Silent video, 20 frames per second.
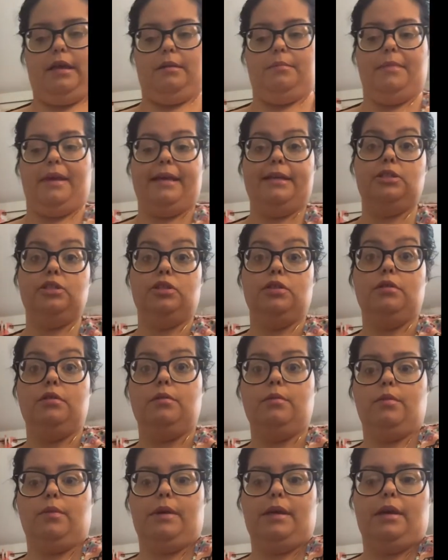make sure
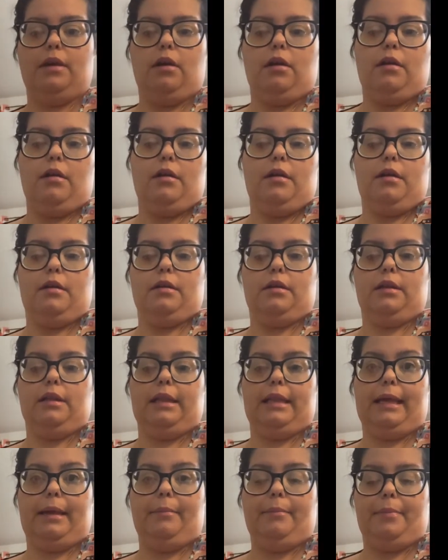we are
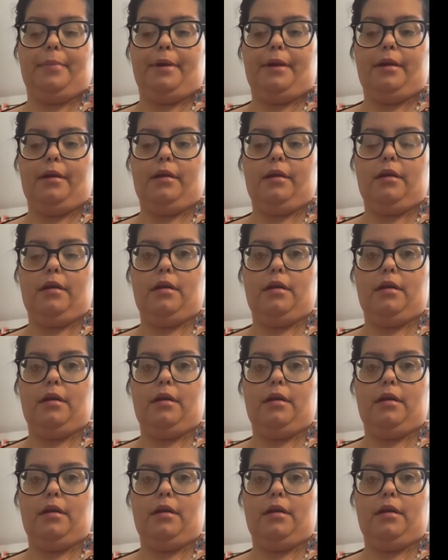unclamping